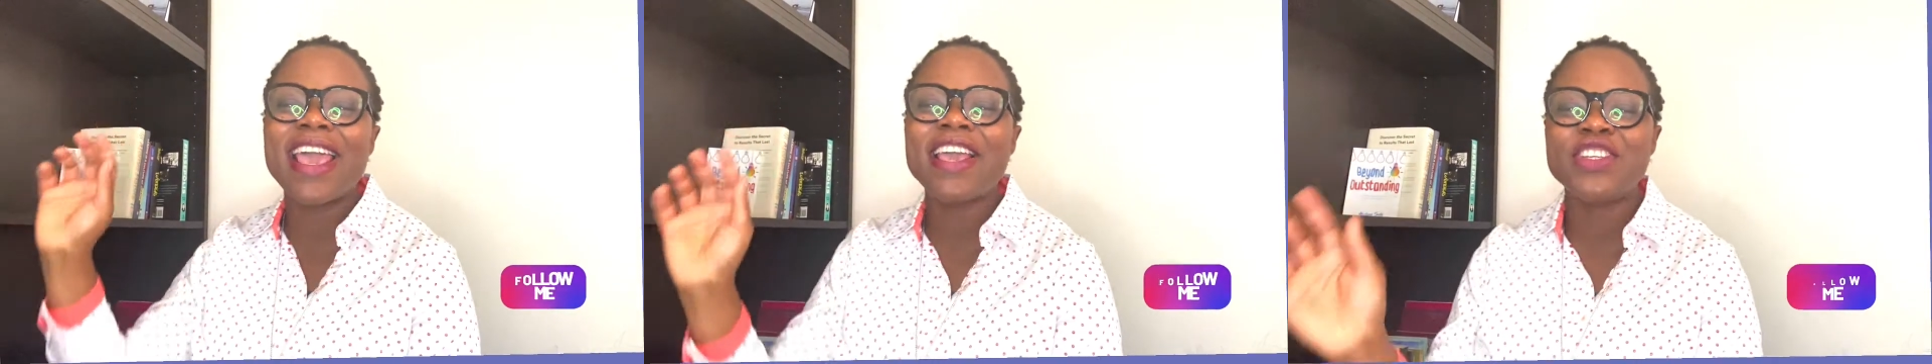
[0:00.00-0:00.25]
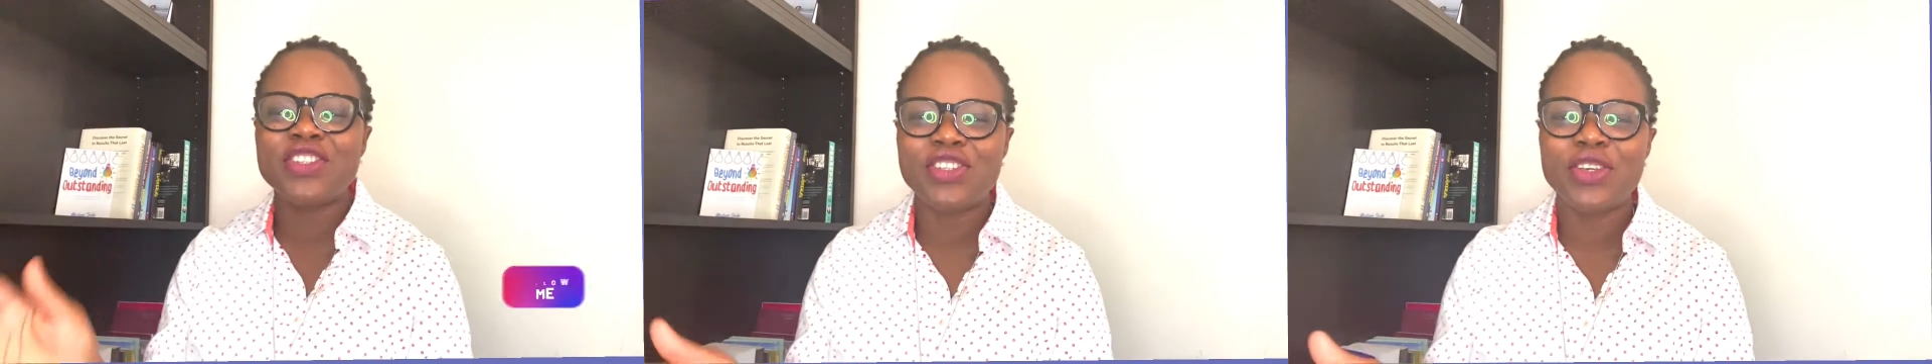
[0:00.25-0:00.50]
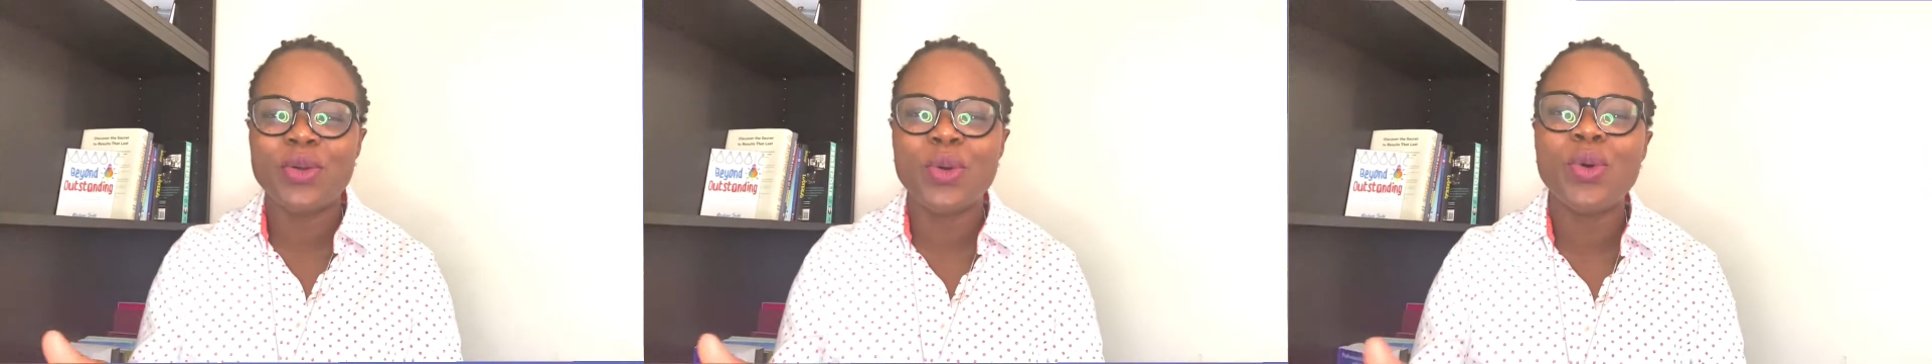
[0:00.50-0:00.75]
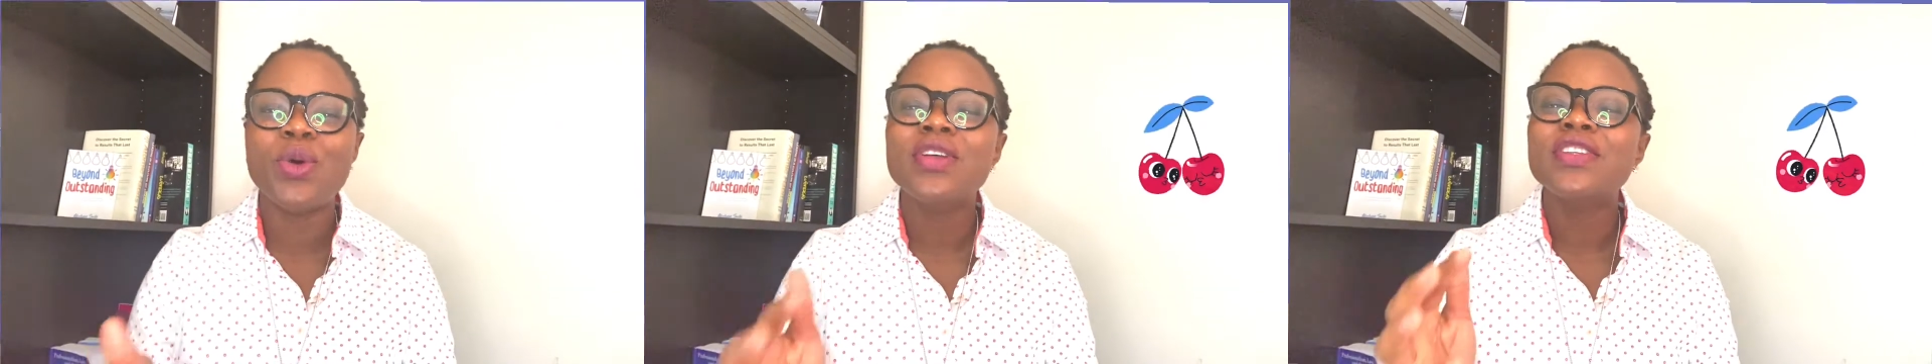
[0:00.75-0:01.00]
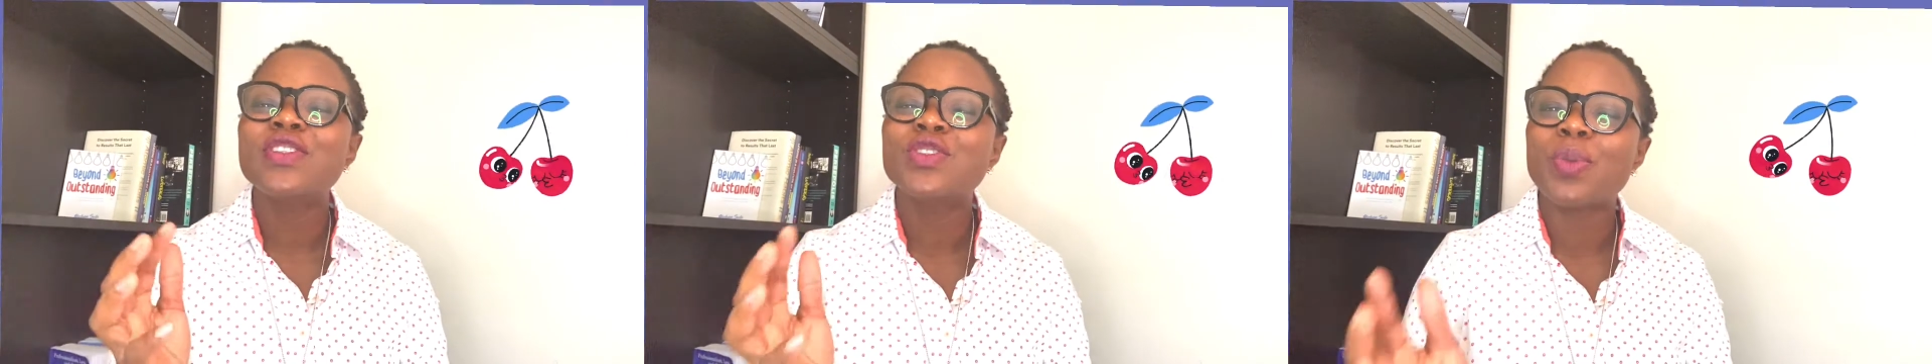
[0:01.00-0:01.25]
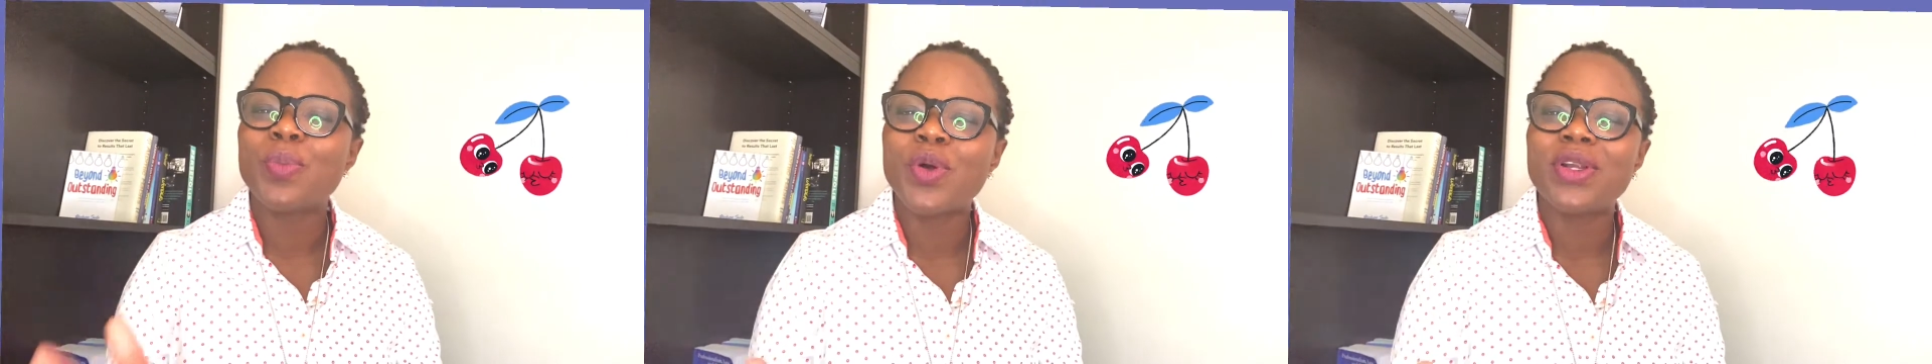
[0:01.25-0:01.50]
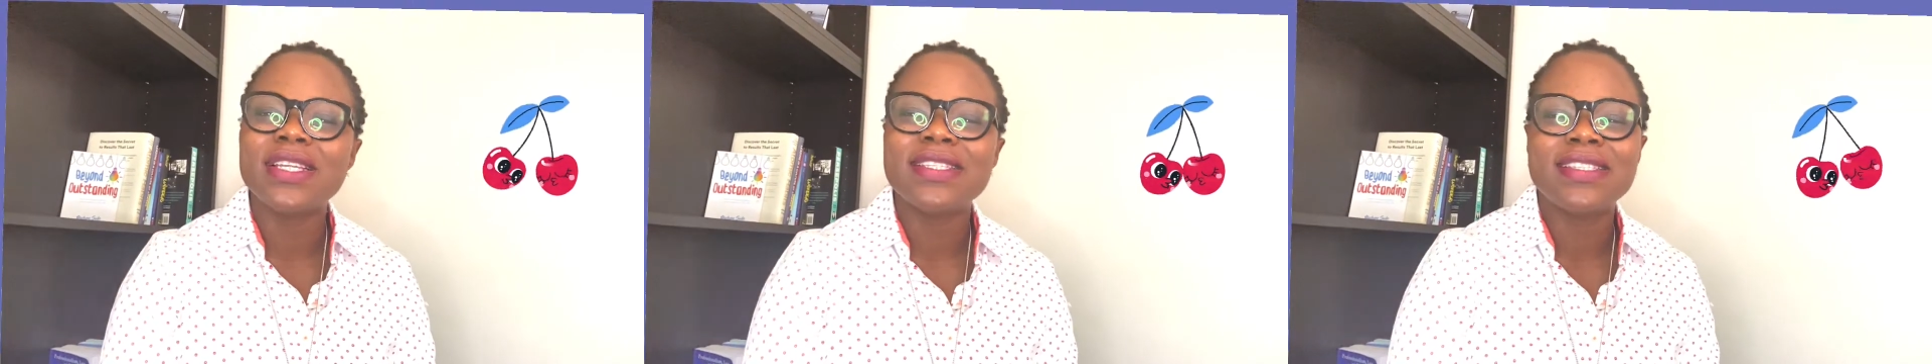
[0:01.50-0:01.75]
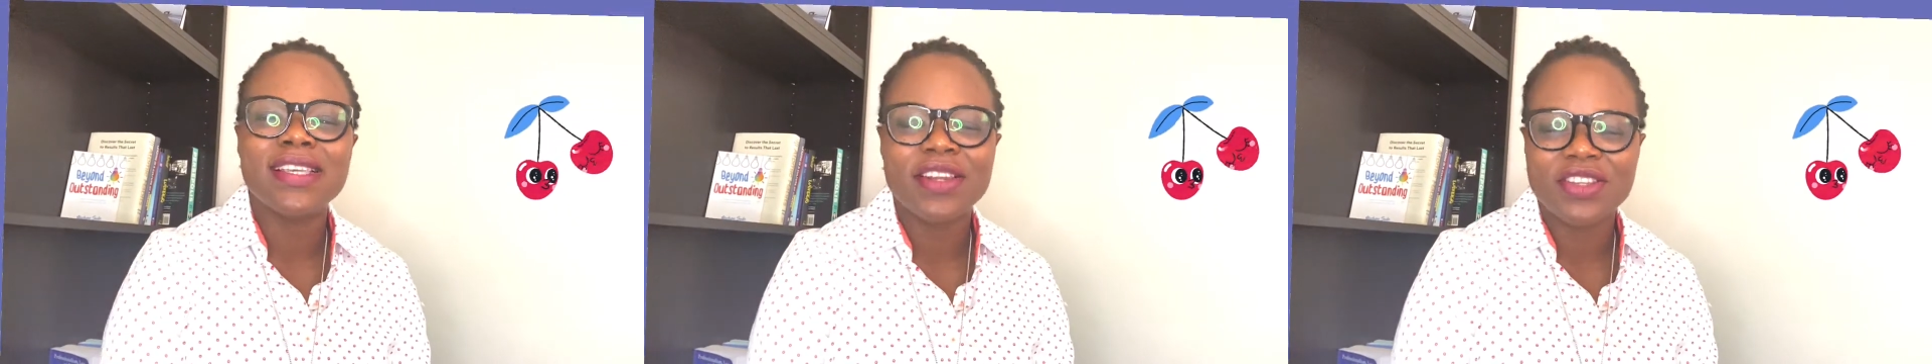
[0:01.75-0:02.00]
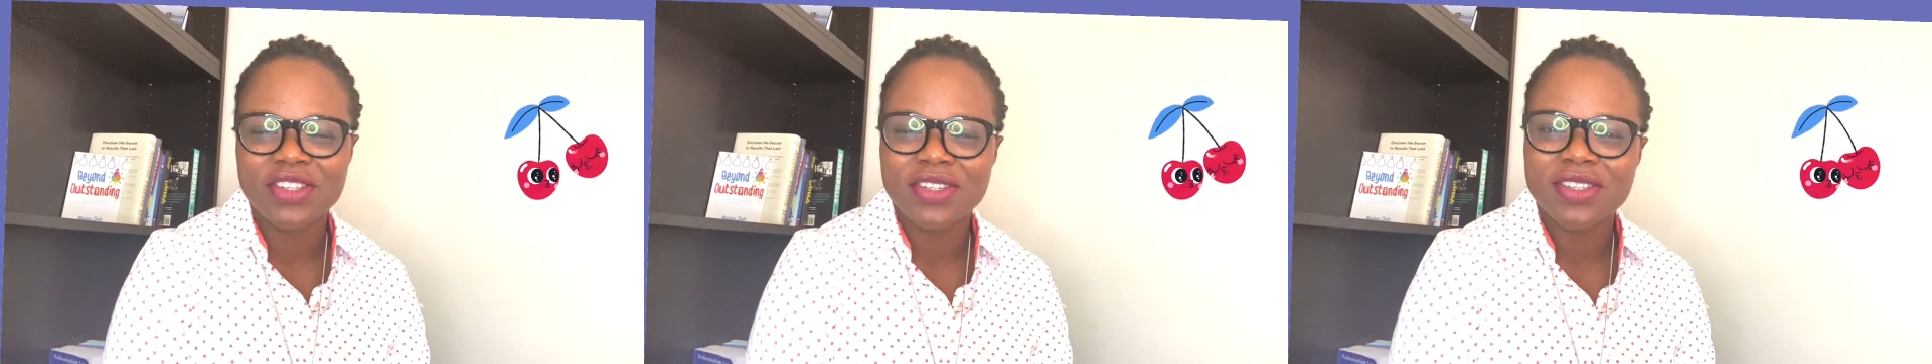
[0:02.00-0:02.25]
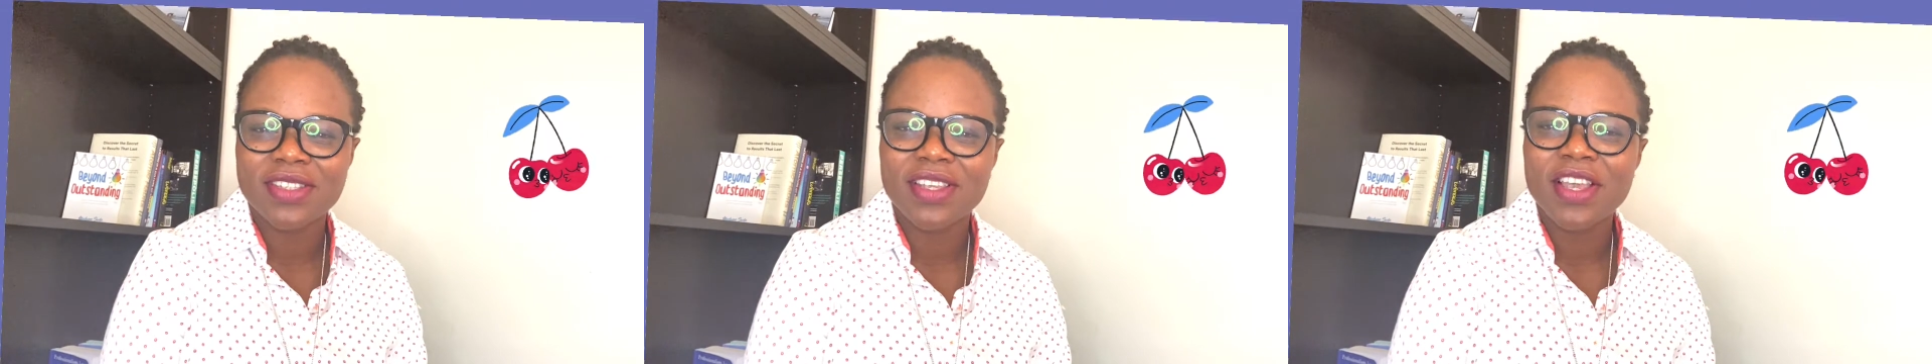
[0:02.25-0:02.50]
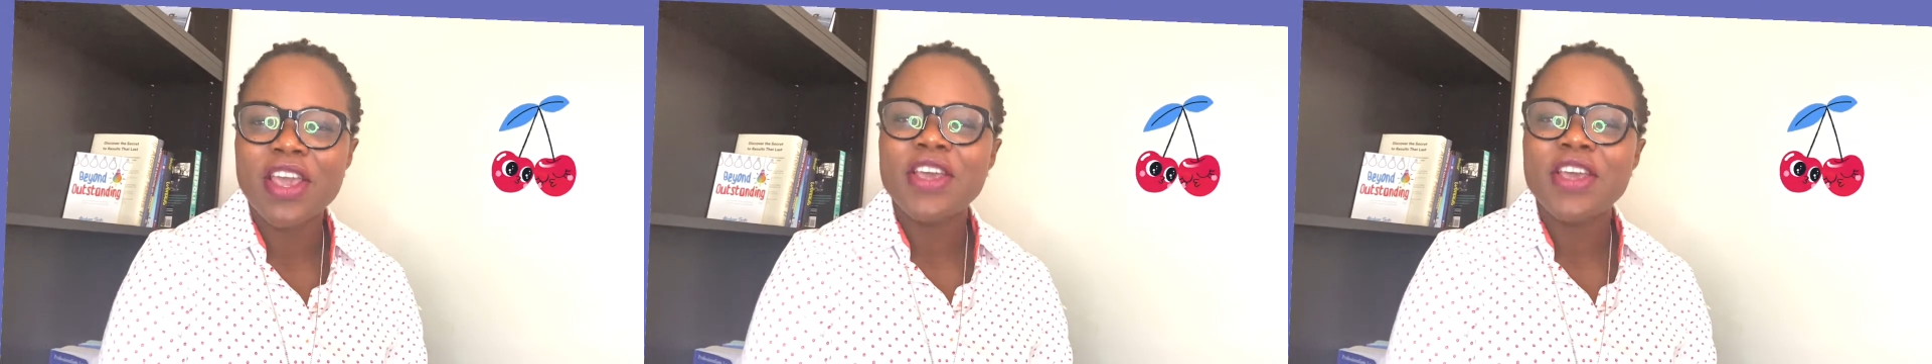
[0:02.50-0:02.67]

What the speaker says: NGO supporting teenagers.